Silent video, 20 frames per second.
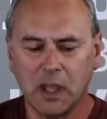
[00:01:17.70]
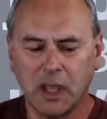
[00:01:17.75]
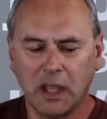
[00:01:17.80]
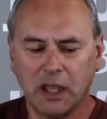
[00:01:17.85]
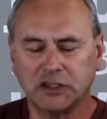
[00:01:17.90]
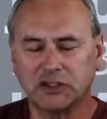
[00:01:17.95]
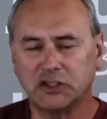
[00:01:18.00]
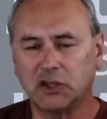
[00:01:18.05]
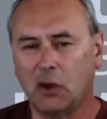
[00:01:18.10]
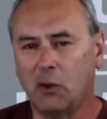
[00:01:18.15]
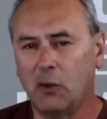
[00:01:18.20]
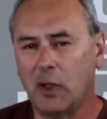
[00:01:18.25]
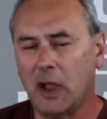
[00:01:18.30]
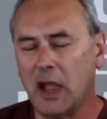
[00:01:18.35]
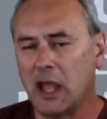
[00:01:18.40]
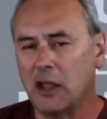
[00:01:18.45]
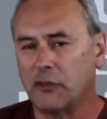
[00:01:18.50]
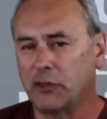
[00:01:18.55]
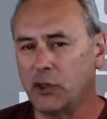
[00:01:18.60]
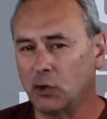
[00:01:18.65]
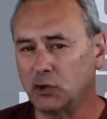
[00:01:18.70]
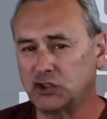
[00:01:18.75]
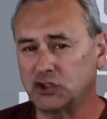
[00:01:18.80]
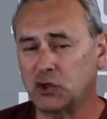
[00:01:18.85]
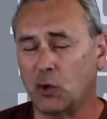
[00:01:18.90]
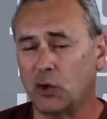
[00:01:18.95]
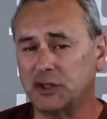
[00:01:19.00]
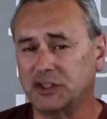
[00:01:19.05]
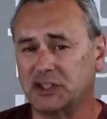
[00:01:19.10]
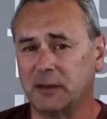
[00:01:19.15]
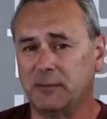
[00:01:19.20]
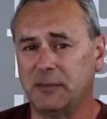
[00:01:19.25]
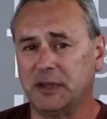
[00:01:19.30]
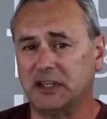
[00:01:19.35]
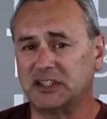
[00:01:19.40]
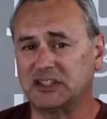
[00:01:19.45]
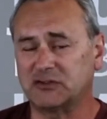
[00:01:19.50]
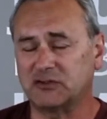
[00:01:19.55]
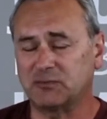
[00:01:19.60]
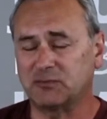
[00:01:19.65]
So those stories can be
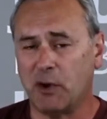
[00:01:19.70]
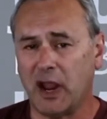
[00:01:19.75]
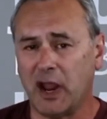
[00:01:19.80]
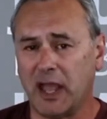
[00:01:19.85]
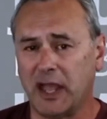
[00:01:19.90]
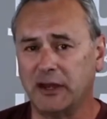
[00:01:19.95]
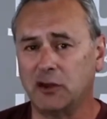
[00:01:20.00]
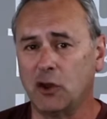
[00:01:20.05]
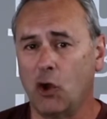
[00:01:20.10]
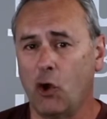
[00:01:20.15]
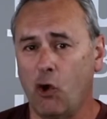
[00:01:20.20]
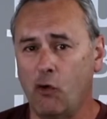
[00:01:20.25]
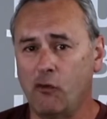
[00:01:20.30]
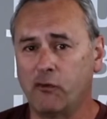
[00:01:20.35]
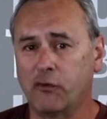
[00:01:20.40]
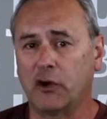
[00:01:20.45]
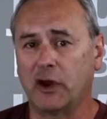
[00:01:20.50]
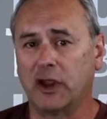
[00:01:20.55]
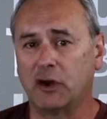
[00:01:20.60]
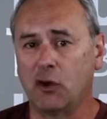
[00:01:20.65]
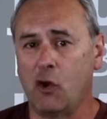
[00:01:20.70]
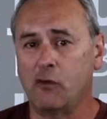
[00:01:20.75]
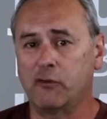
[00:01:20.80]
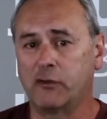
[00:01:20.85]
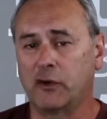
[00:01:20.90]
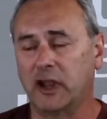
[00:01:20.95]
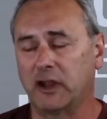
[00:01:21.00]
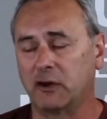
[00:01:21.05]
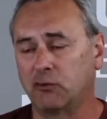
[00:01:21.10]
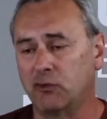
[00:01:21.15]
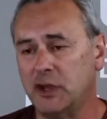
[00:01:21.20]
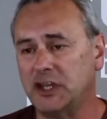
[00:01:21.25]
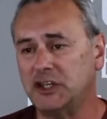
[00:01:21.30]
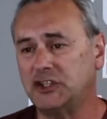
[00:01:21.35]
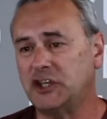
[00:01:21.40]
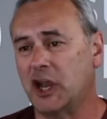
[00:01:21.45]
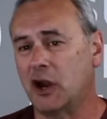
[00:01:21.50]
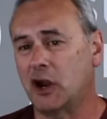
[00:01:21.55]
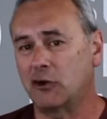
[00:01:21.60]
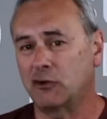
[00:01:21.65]
spread over and over and
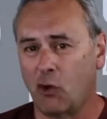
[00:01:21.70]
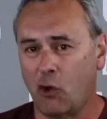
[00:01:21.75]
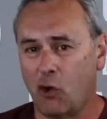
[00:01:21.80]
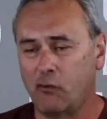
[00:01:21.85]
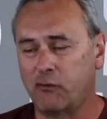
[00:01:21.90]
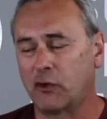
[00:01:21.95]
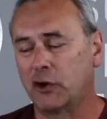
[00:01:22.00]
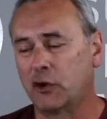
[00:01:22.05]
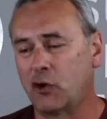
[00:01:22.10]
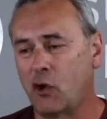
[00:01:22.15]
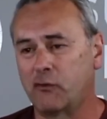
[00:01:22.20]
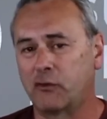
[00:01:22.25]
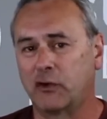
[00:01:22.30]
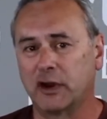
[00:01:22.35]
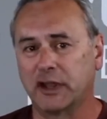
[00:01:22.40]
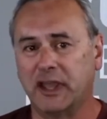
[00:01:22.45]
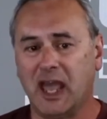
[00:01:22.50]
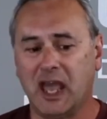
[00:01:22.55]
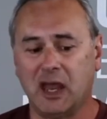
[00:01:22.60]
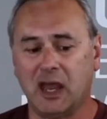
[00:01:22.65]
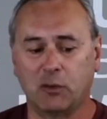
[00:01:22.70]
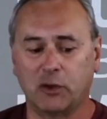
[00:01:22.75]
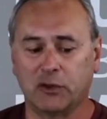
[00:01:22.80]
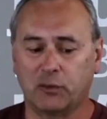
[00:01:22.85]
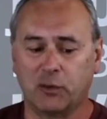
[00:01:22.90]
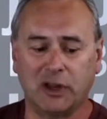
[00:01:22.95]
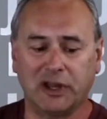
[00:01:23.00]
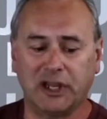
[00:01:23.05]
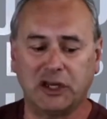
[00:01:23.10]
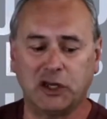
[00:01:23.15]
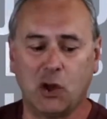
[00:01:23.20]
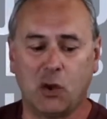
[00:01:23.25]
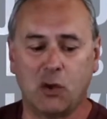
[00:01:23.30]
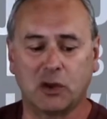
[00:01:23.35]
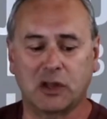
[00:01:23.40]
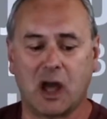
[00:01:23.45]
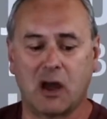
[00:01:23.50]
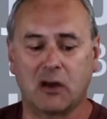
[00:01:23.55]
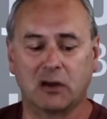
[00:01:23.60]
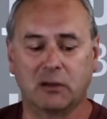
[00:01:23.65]
reshared over and over again with really no
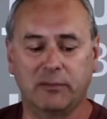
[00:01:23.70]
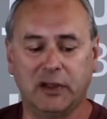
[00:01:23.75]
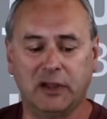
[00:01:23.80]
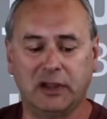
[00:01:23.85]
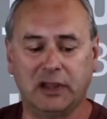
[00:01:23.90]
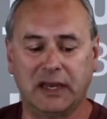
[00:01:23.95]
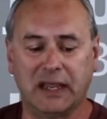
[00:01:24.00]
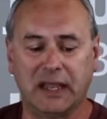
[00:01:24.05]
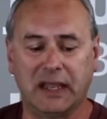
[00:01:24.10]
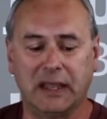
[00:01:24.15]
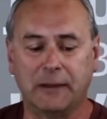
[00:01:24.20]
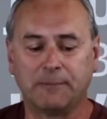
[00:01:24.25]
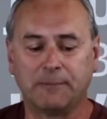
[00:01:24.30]
accountability.